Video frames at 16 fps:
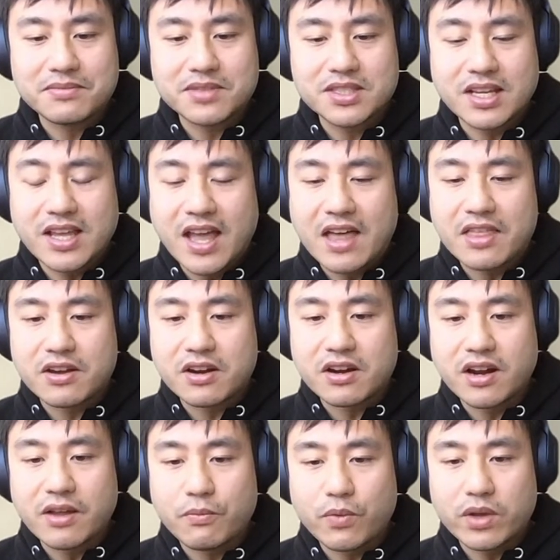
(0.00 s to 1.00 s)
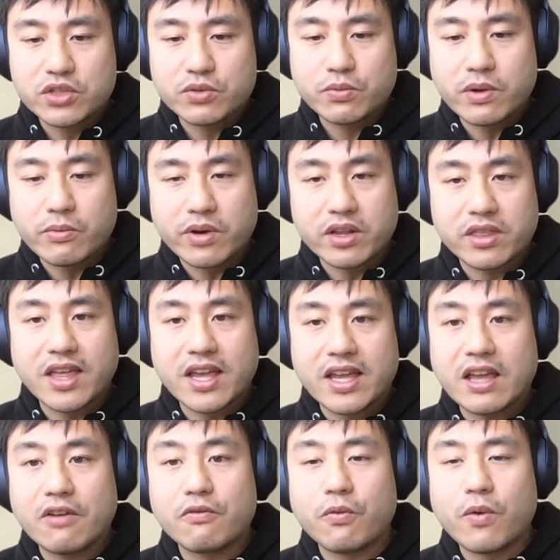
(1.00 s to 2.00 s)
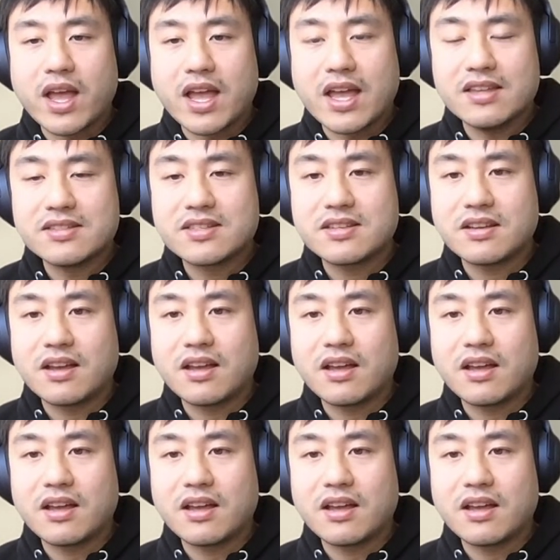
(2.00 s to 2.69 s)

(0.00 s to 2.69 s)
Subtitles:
together in which we were thinking of ways